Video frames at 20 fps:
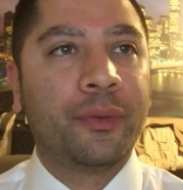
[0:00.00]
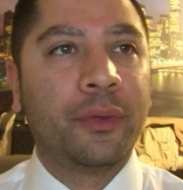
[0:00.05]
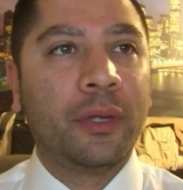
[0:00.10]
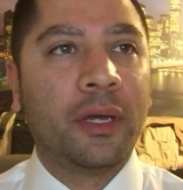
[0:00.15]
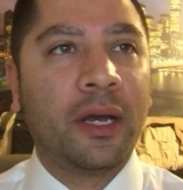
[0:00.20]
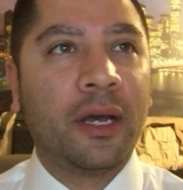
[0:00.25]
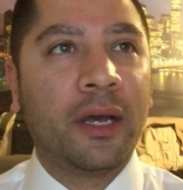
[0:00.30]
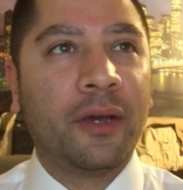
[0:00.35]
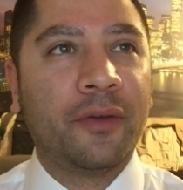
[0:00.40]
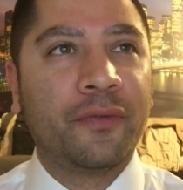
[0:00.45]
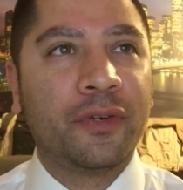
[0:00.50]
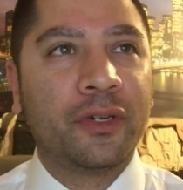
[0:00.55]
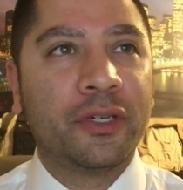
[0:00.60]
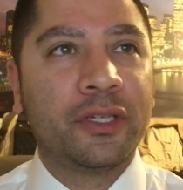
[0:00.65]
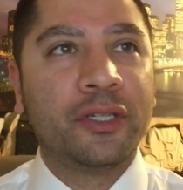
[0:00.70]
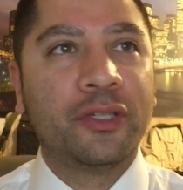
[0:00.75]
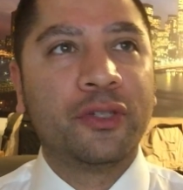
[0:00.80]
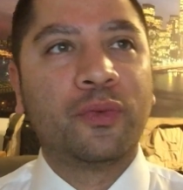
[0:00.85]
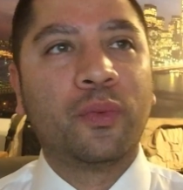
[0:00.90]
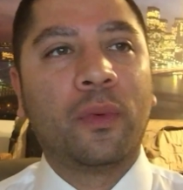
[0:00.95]
uh,
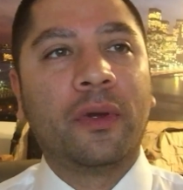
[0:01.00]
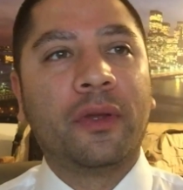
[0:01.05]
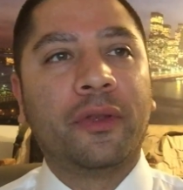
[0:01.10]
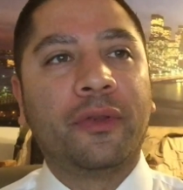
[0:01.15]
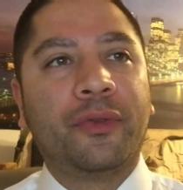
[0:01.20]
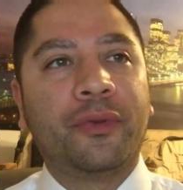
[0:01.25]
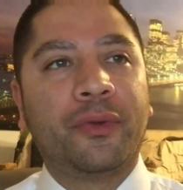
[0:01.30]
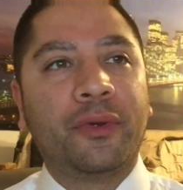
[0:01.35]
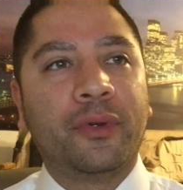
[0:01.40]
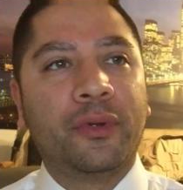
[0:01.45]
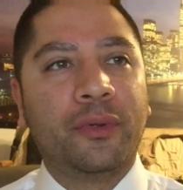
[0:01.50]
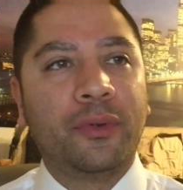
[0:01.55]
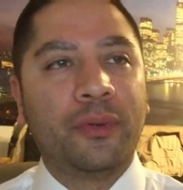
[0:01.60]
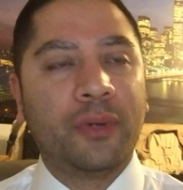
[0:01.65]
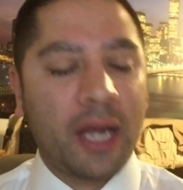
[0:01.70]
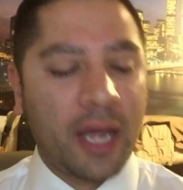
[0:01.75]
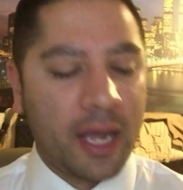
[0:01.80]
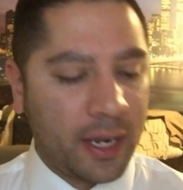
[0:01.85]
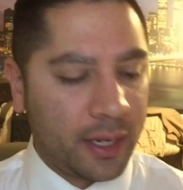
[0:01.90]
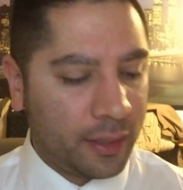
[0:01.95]
verses 1 through
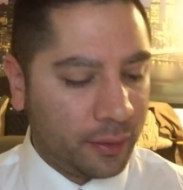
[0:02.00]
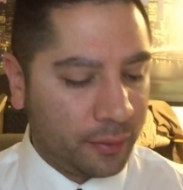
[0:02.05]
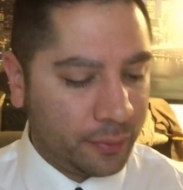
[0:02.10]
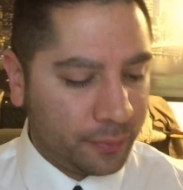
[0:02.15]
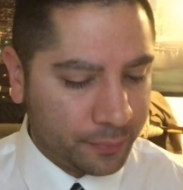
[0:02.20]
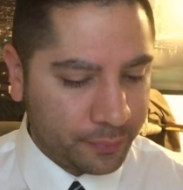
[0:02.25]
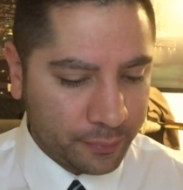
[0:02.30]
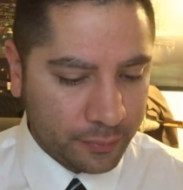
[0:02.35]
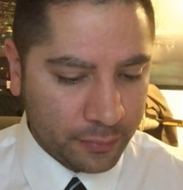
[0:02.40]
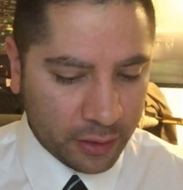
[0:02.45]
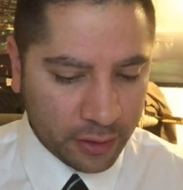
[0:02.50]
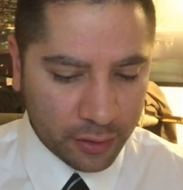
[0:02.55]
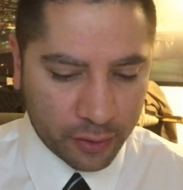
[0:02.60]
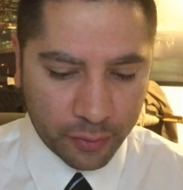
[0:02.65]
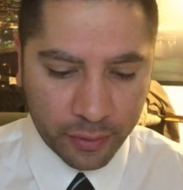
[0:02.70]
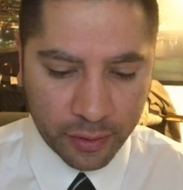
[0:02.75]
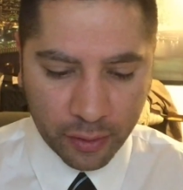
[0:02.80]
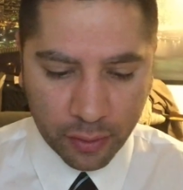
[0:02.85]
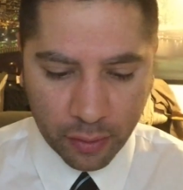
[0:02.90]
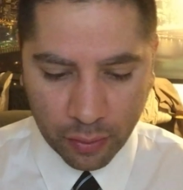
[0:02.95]
9. Let's
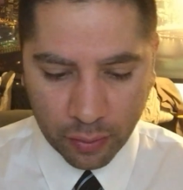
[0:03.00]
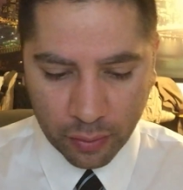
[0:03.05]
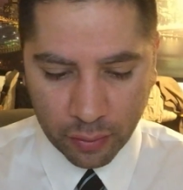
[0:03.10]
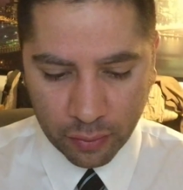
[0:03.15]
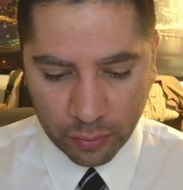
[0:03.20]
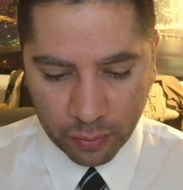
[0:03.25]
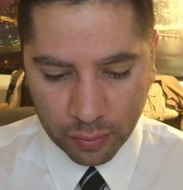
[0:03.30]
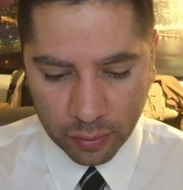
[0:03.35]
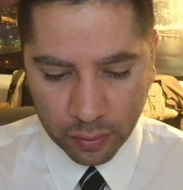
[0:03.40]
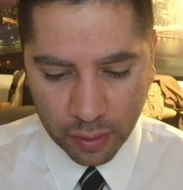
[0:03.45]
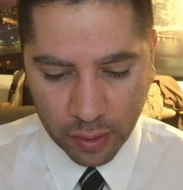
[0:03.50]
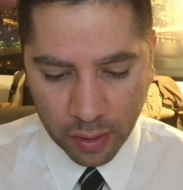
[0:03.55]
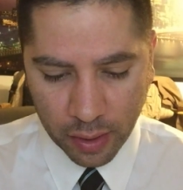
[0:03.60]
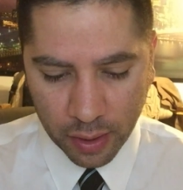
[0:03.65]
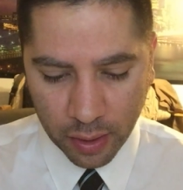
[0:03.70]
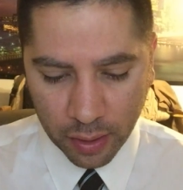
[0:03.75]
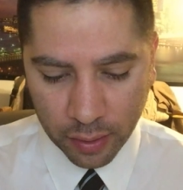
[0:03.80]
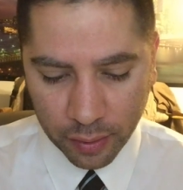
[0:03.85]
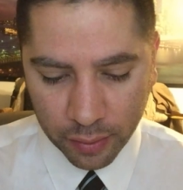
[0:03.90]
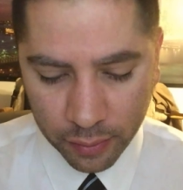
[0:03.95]
read the whole.
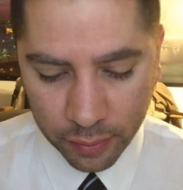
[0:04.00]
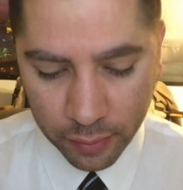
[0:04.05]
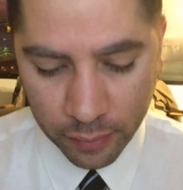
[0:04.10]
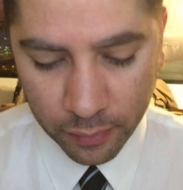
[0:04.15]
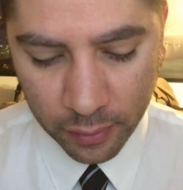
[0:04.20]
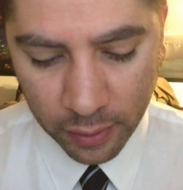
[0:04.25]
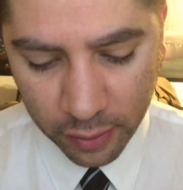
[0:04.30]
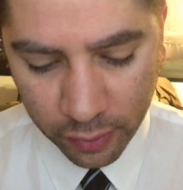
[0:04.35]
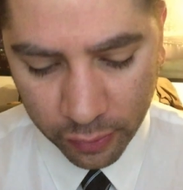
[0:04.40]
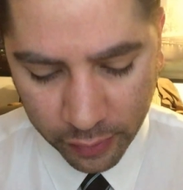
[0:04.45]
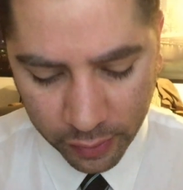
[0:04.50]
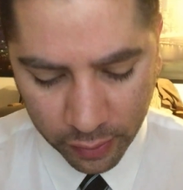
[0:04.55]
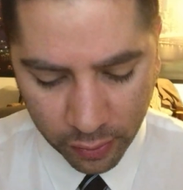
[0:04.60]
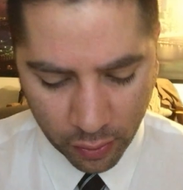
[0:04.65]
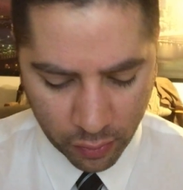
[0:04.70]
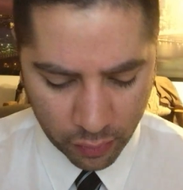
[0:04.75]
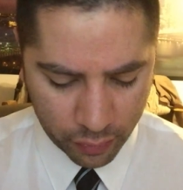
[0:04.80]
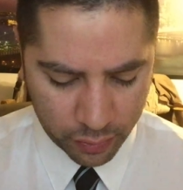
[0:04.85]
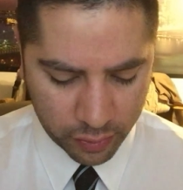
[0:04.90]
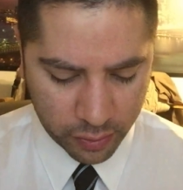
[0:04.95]
Uh, let's read the
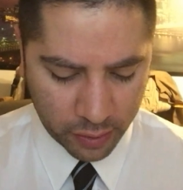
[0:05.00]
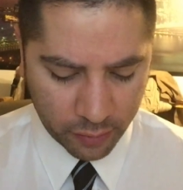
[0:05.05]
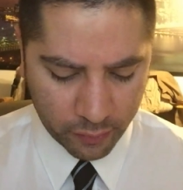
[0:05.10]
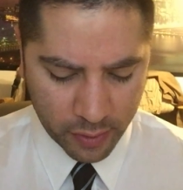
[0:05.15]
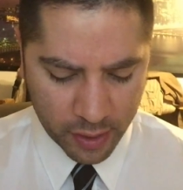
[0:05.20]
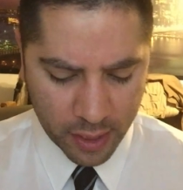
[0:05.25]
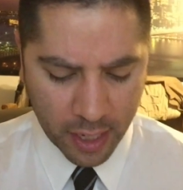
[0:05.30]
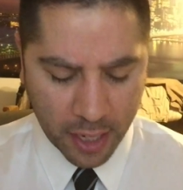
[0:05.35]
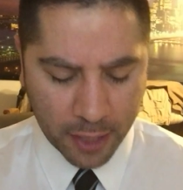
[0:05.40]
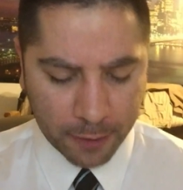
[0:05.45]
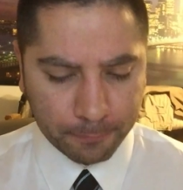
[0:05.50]
whole thing. Why not?